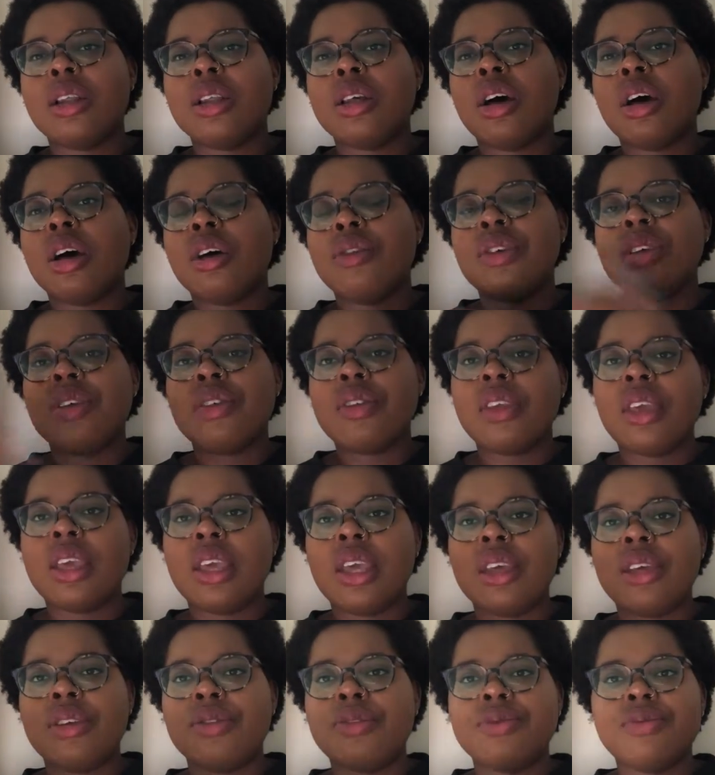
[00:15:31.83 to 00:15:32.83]

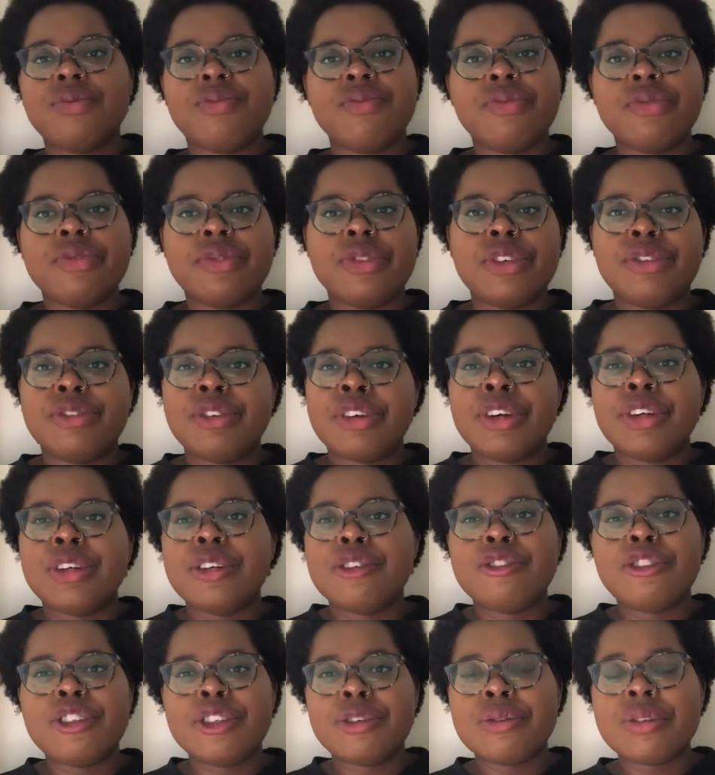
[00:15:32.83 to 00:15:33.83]
Obviously, if you've heard
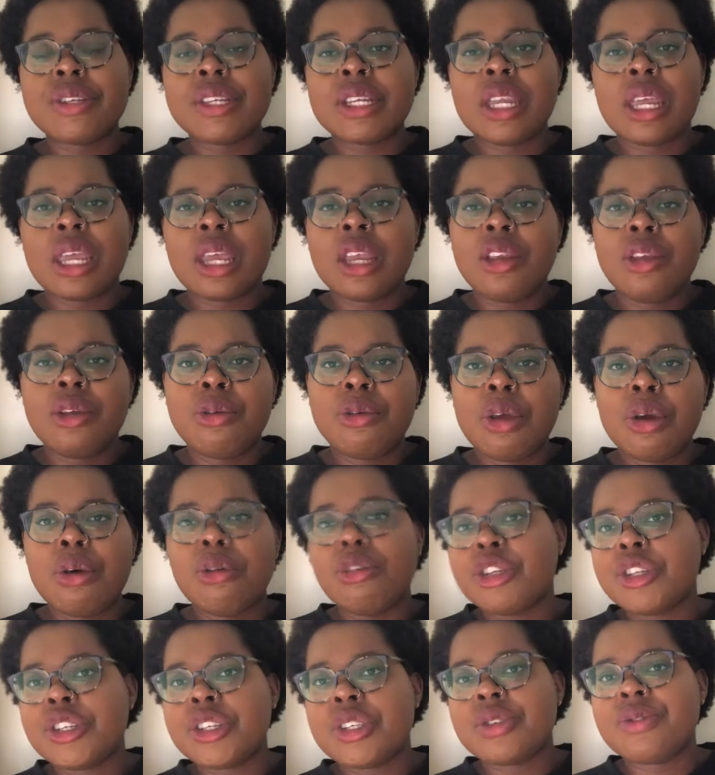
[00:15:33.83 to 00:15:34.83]
of Joan Didion, you know
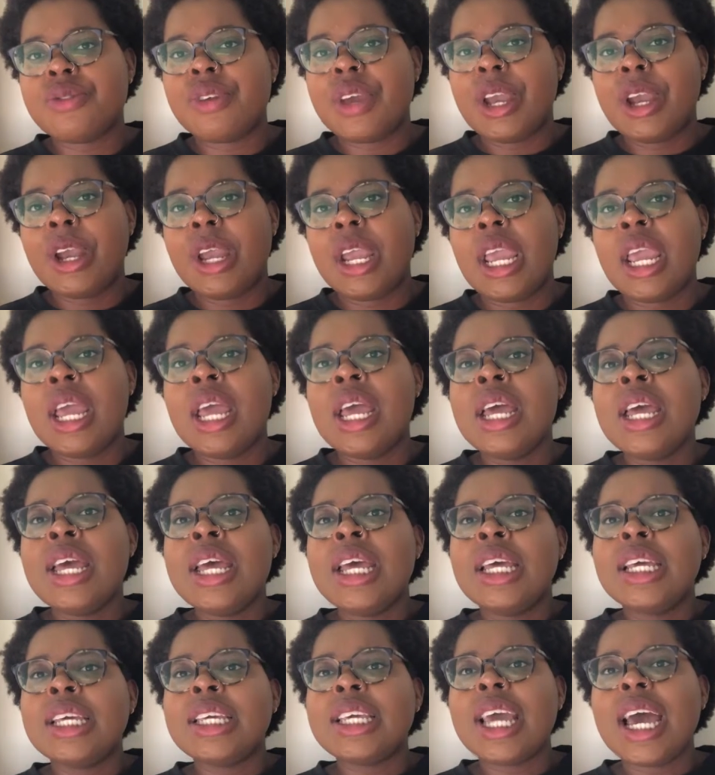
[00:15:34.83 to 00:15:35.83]
she's very
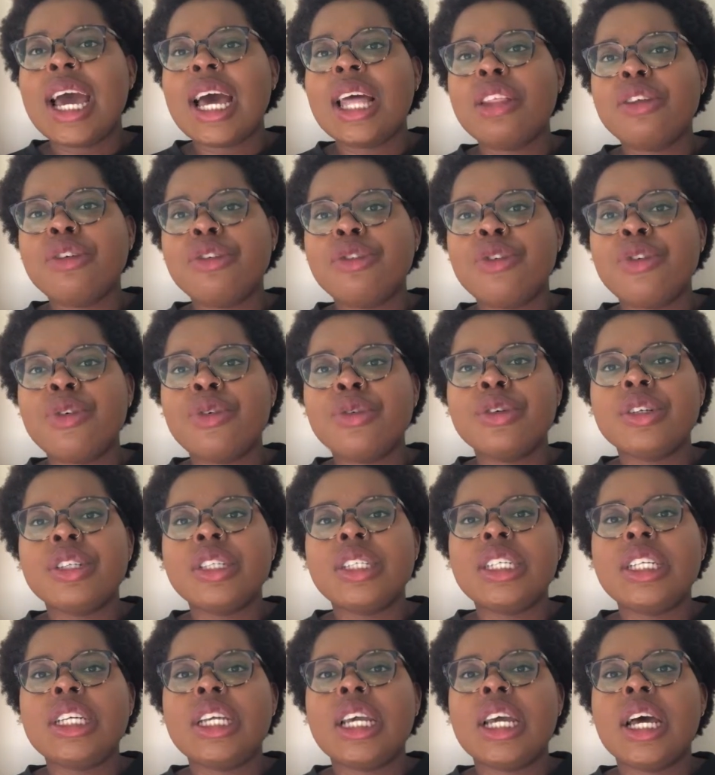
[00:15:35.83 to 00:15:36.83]

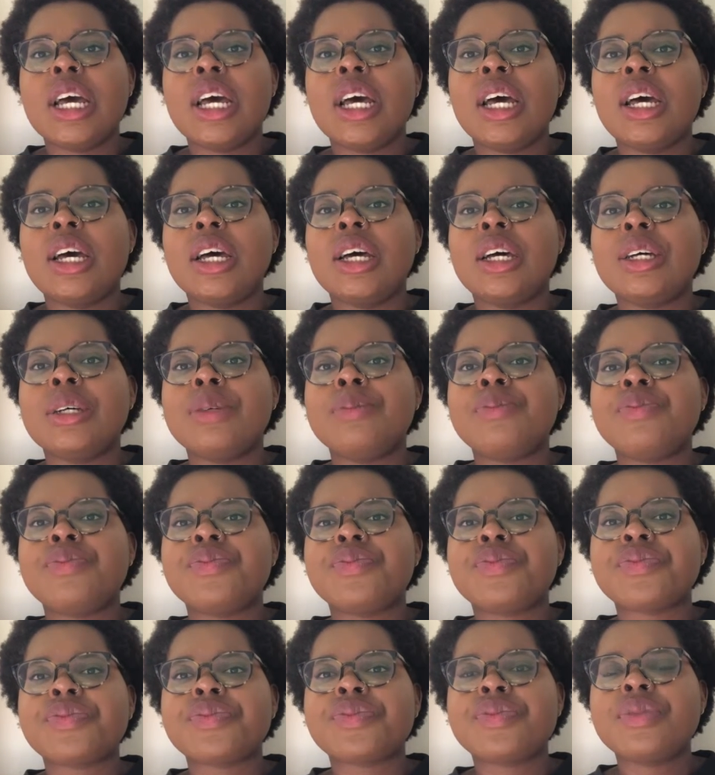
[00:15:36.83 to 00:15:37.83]
California,
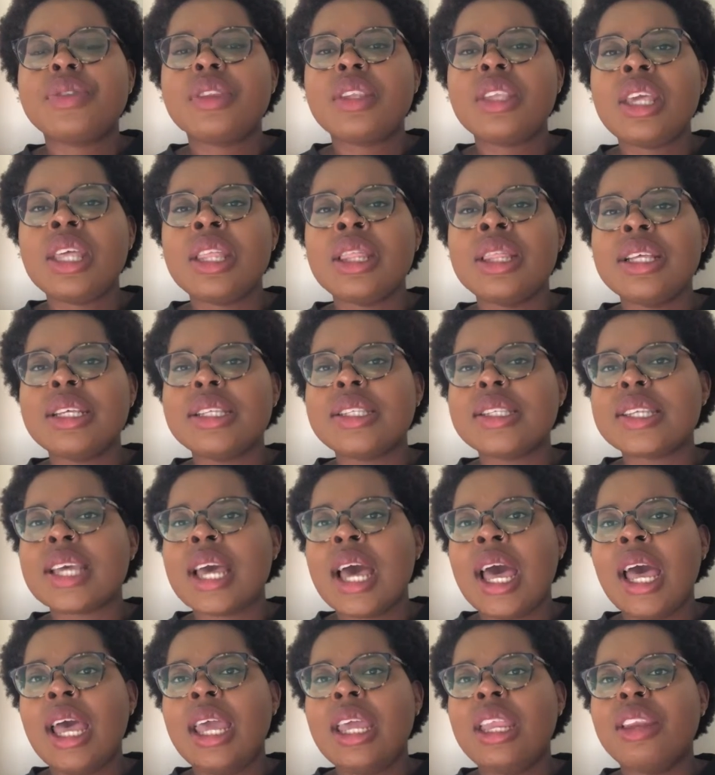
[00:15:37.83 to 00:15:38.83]
this
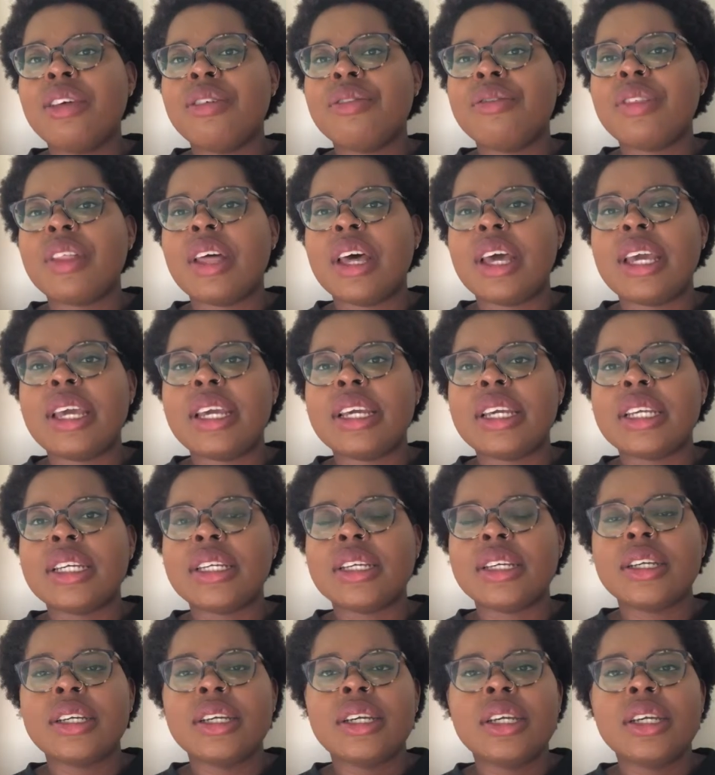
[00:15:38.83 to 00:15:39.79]
kind of like,